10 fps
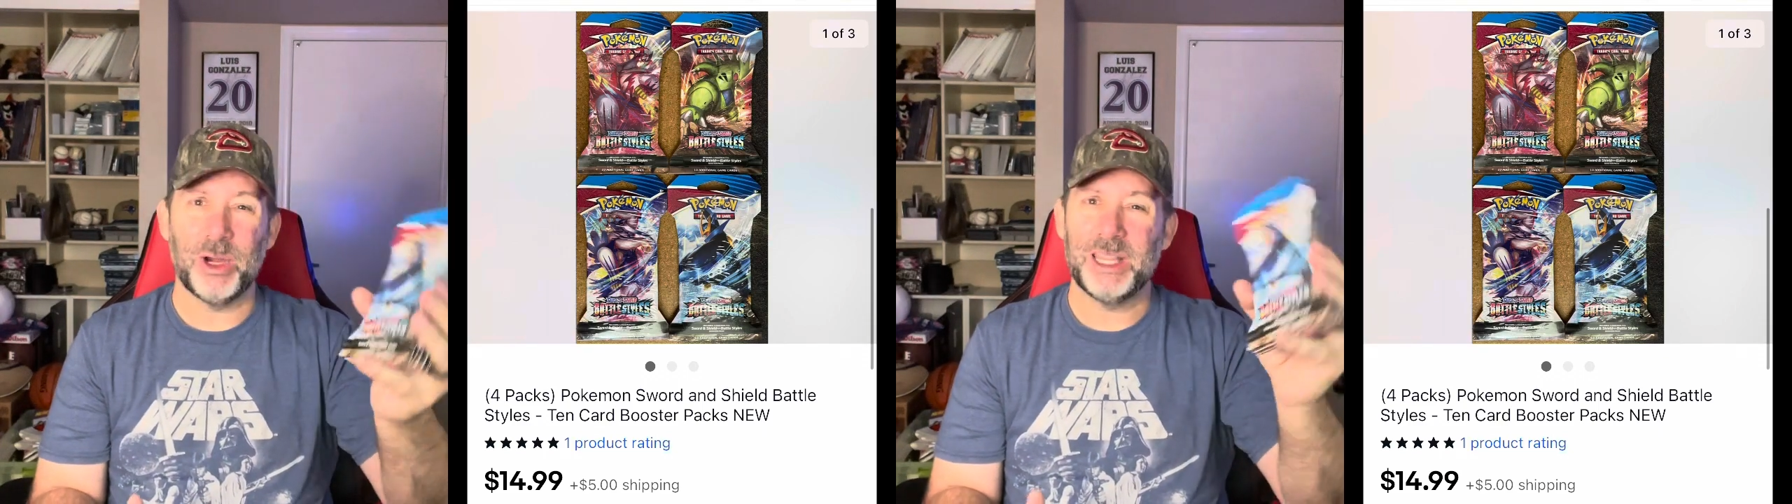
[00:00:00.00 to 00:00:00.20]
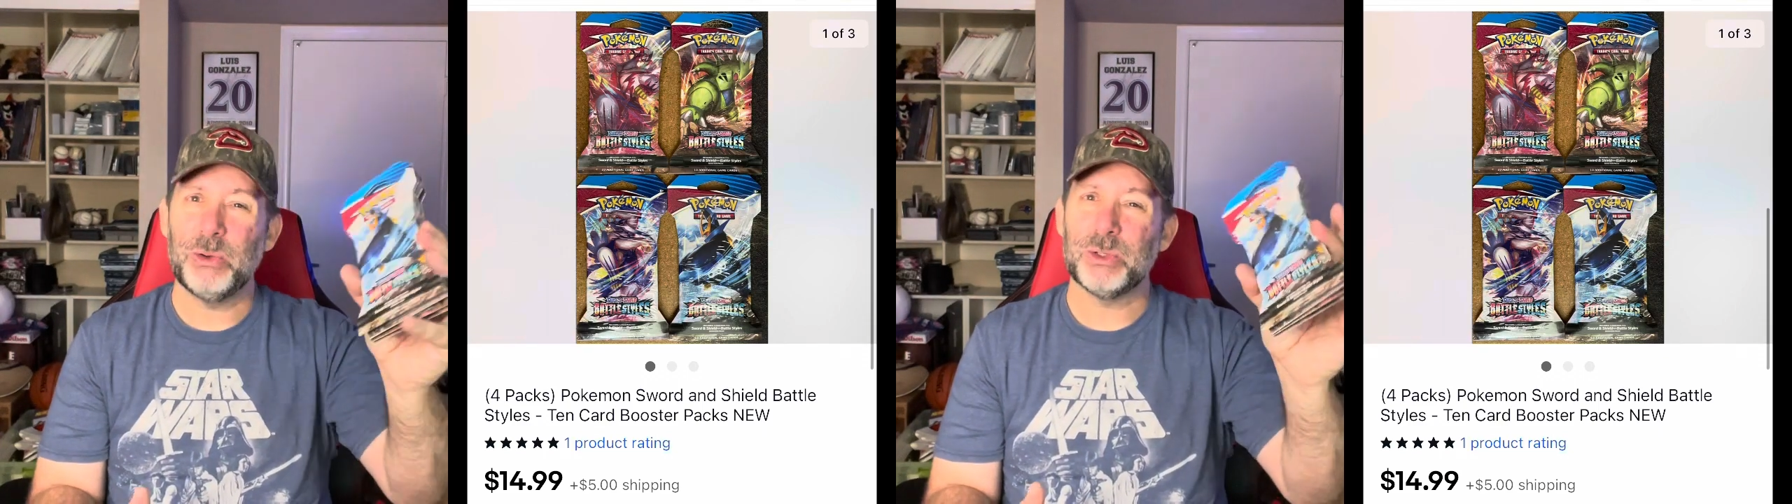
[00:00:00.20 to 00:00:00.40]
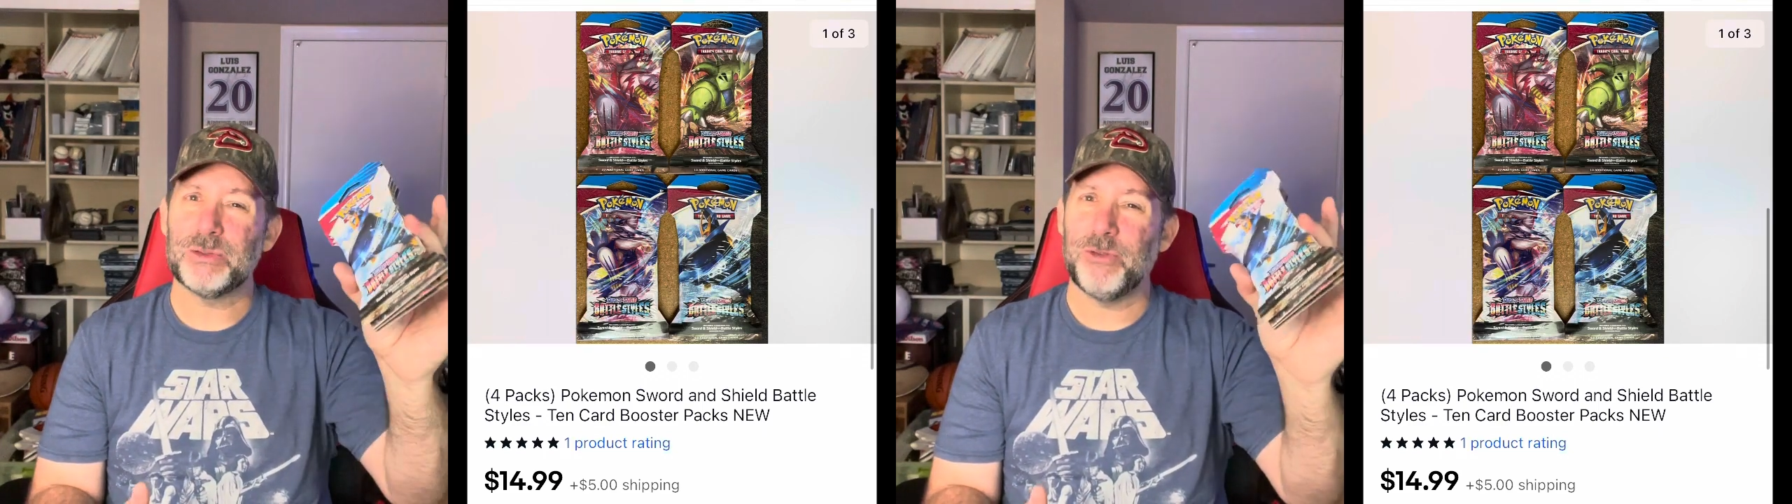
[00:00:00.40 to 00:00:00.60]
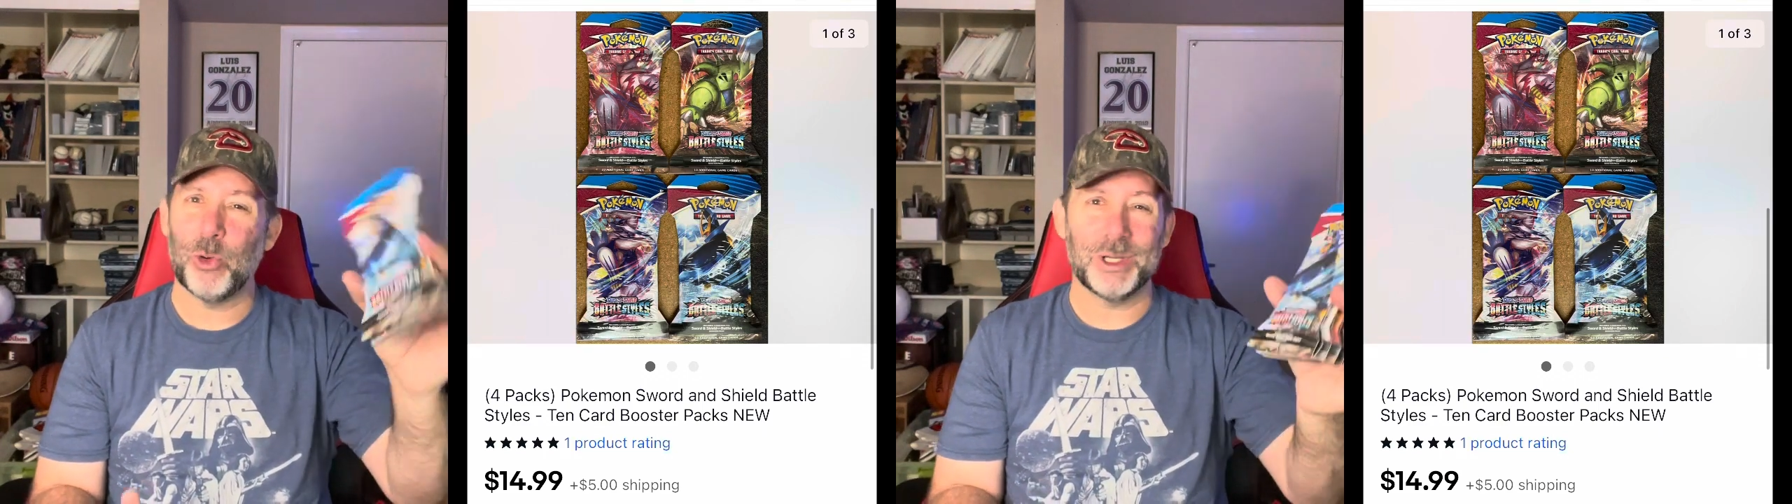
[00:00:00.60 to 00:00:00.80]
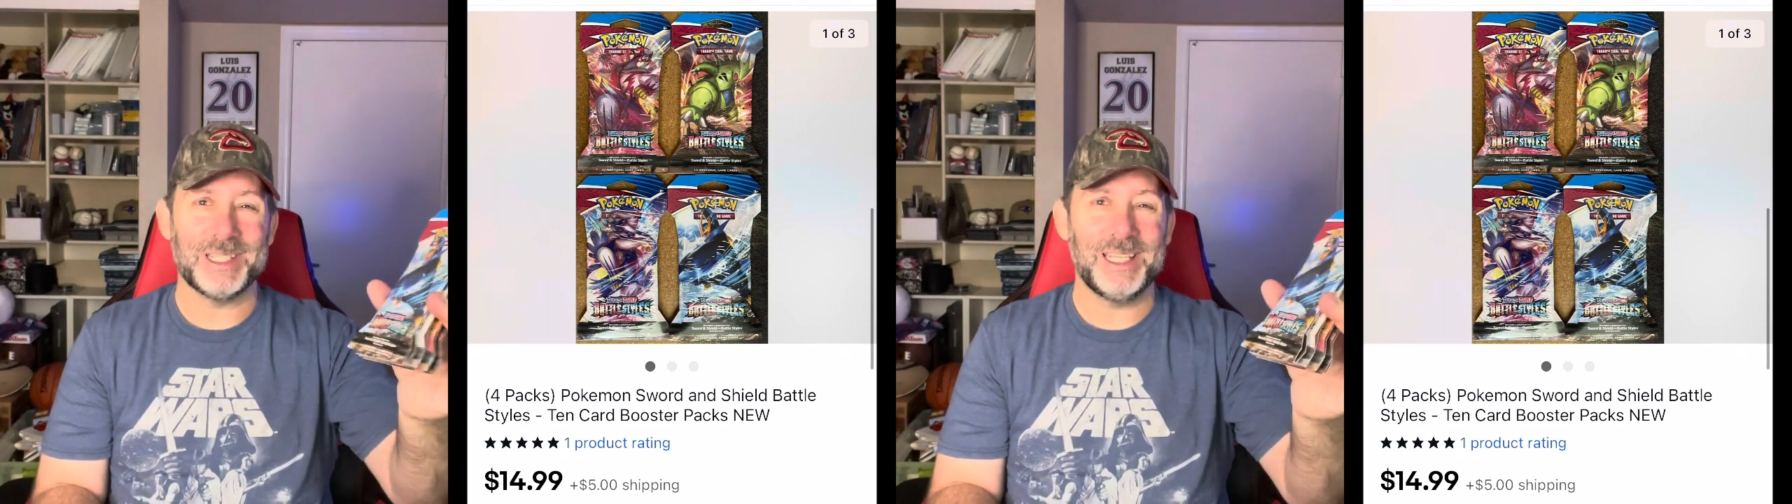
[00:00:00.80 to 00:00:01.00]
I think it was
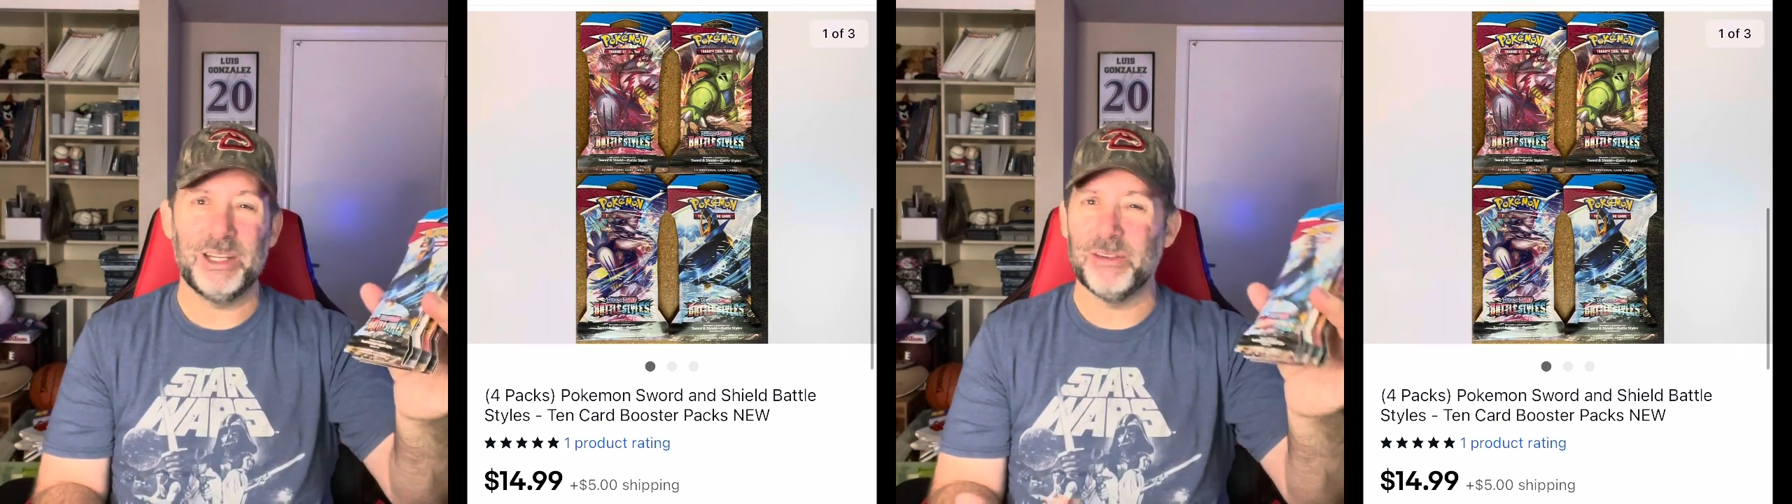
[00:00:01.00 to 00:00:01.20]
$14 or